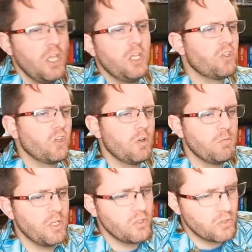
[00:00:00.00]
He showed
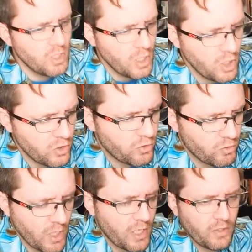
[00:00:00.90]
me his, his
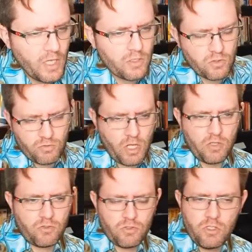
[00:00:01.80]
grade on that
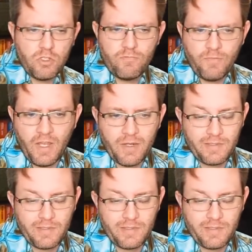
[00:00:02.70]
test, and you did fine.